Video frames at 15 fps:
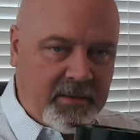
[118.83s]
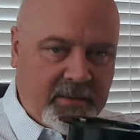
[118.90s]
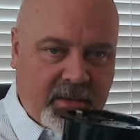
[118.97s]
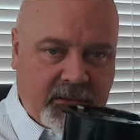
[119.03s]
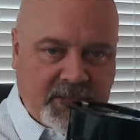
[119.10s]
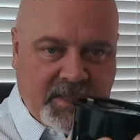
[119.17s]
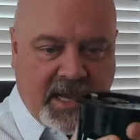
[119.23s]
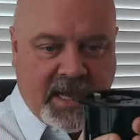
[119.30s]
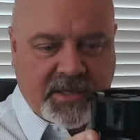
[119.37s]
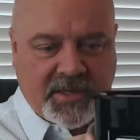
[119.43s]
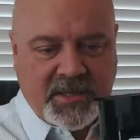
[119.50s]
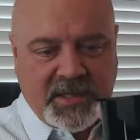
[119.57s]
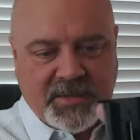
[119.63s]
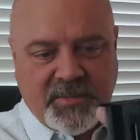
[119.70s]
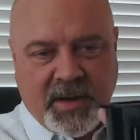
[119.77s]
attached,
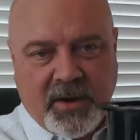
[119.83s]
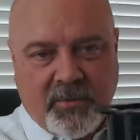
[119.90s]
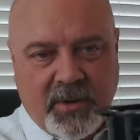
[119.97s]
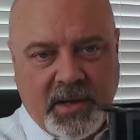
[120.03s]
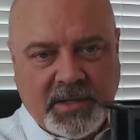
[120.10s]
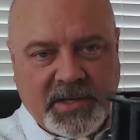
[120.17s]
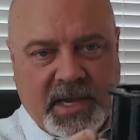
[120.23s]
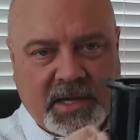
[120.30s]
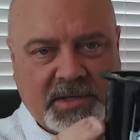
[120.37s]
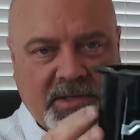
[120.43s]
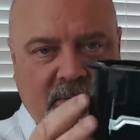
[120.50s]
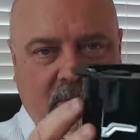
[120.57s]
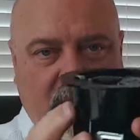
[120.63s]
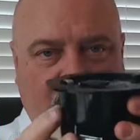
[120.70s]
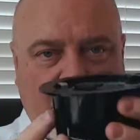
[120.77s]
and these metal wings
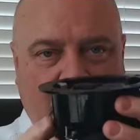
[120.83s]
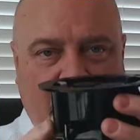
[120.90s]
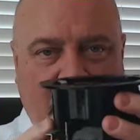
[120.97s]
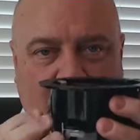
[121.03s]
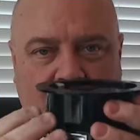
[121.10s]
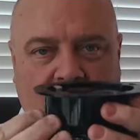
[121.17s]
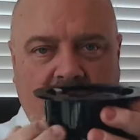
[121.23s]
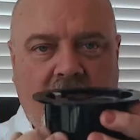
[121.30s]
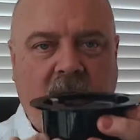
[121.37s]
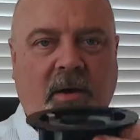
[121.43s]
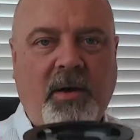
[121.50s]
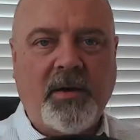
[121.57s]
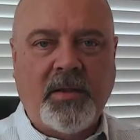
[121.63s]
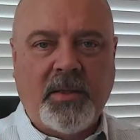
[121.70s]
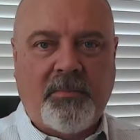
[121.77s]
actually will grab up
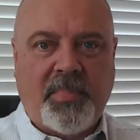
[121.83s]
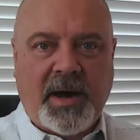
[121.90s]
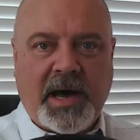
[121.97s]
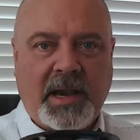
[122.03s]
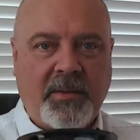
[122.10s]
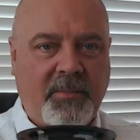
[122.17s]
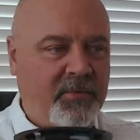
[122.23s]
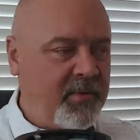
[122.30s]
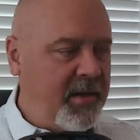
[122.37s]
onto the bottom of